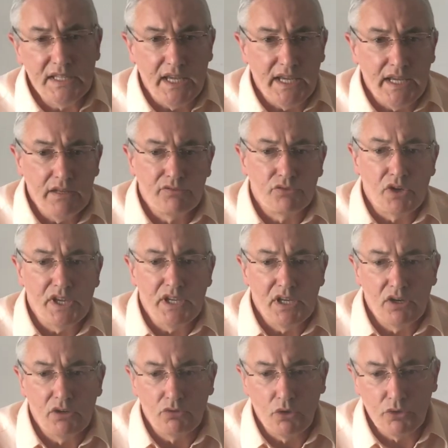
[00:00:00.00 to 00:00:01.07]
need for a
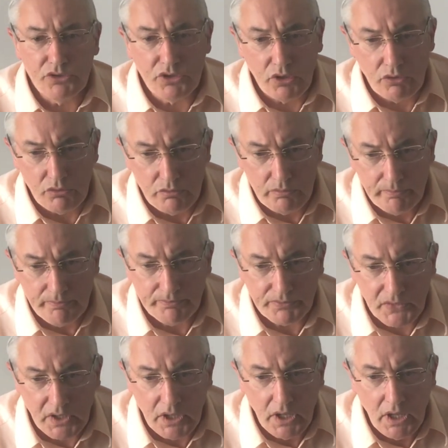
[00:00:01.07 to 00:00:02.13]
year or two.
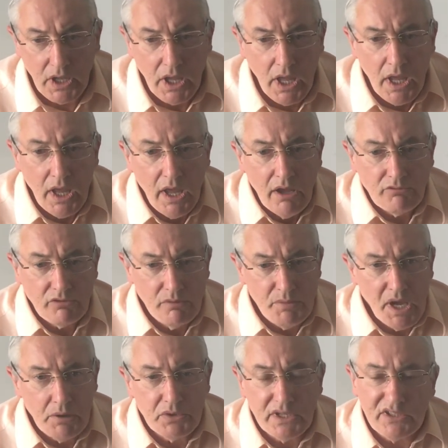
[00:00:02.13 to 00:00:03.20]

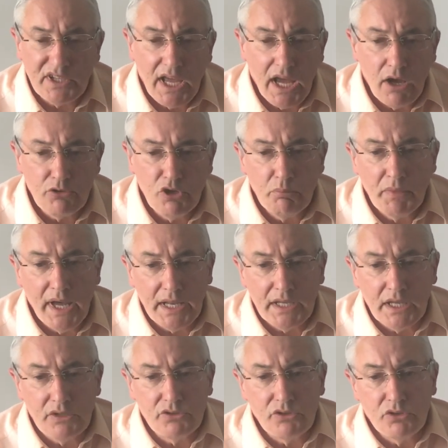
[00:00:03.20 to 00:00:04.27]
Remember, it's how you
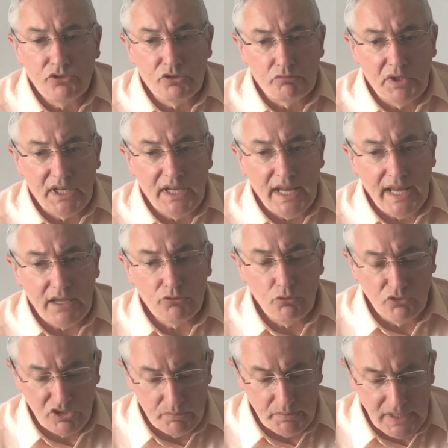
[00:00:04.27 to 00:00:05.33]
manage to relax
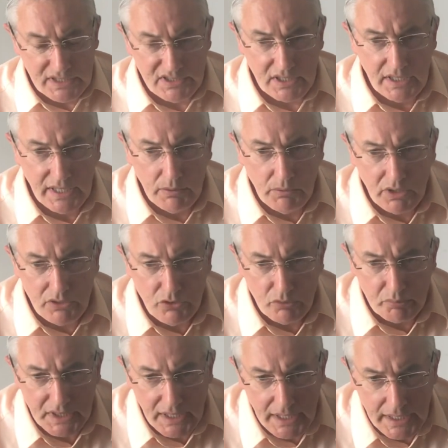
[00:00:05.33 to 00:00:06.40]
automatically when you
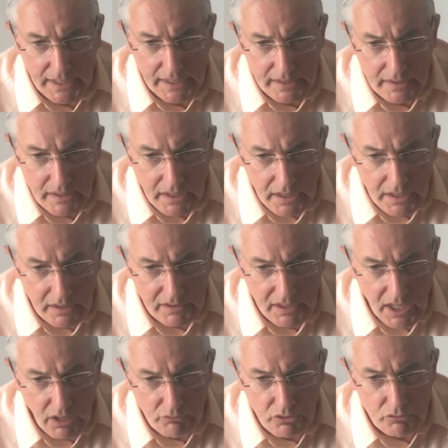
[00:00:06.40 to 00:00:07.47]
play and
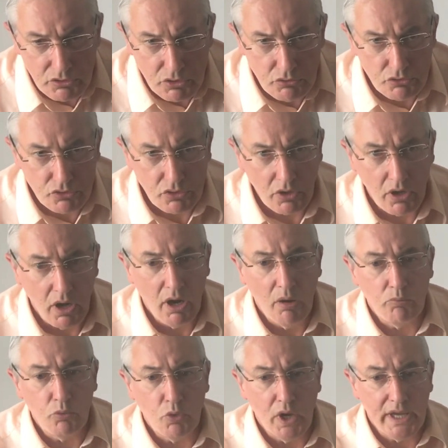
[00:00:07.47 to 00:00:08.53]
how you use your
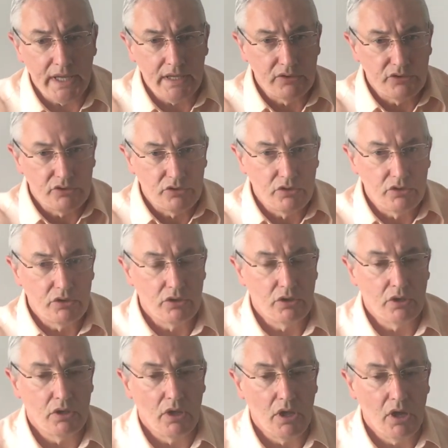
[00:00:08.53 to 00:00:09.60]
arm weight
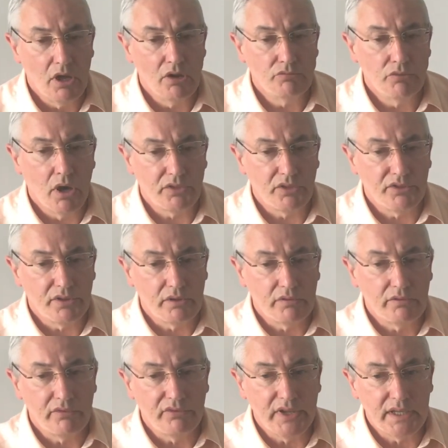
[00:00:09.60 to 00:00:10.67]
rather
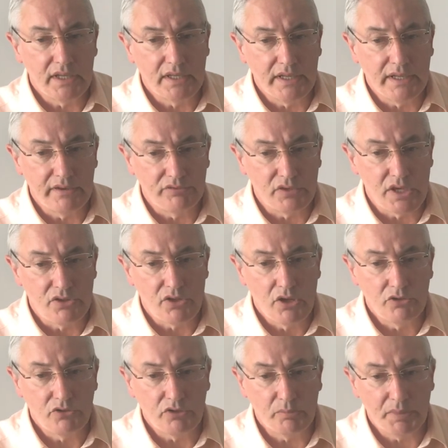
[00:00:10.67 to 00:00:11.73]
than finger leverage
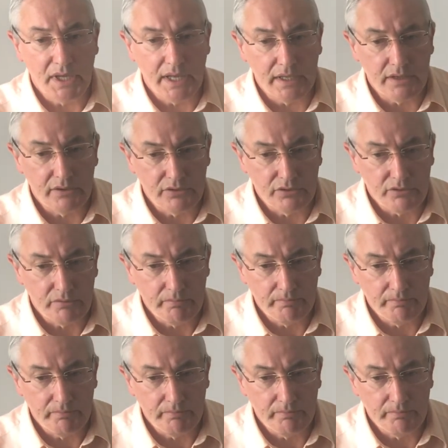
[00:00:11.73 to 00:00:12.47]
to play it.